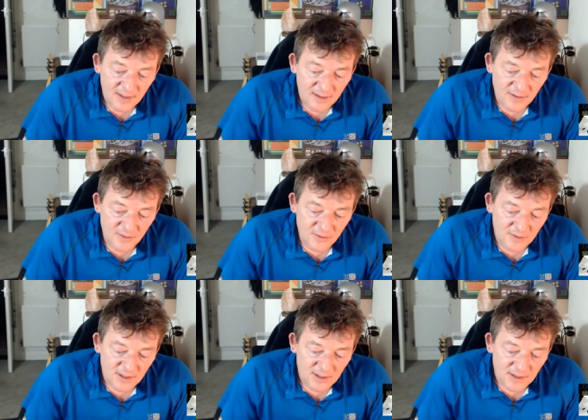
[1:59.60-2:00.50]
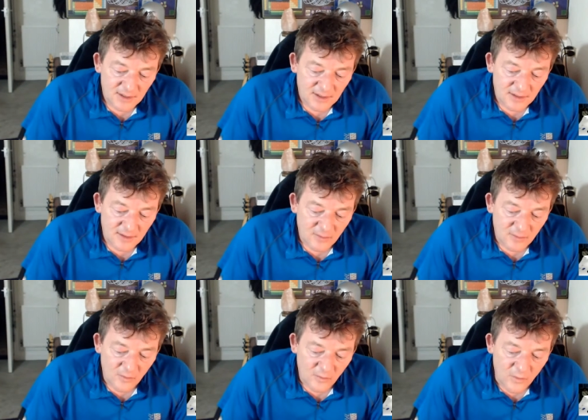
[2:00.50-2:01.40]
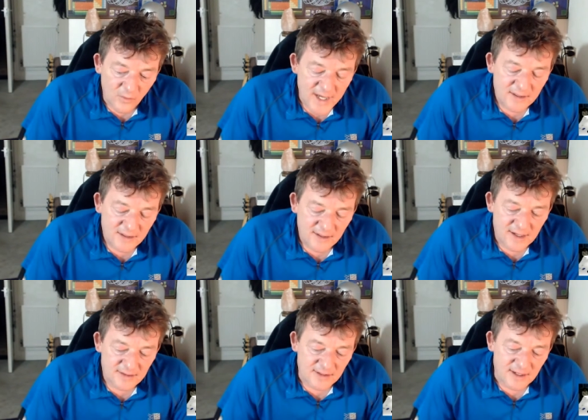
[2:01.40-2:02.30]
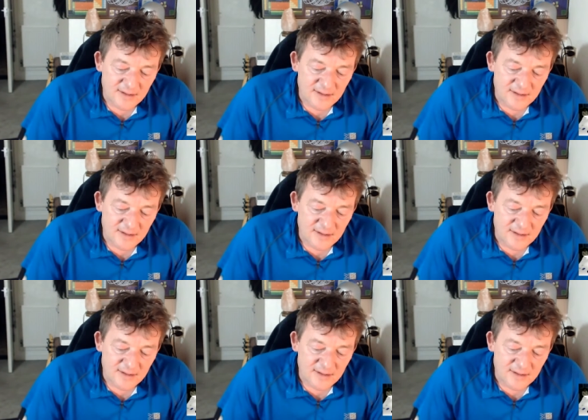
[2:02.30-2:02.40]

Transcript: Now, when you get to that